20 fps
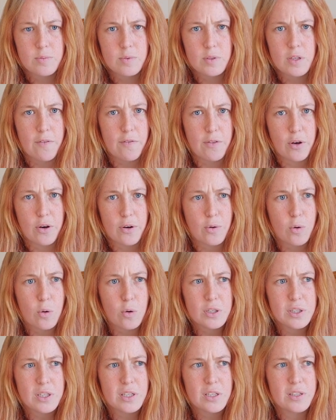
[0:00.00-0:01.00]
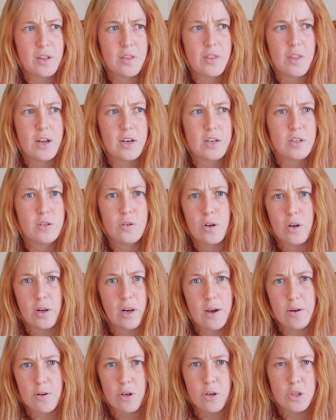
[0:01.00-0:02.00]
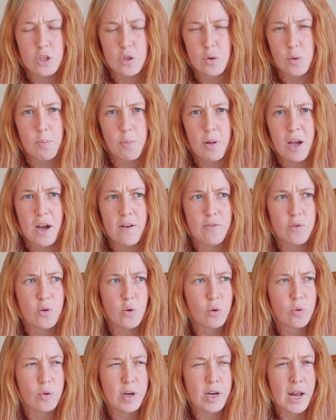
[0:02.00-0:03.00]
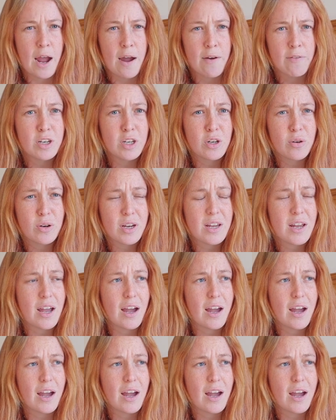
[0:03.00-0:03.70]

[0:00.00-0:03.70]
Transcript: if there are courses that do not allow you to apply if you already have a degree.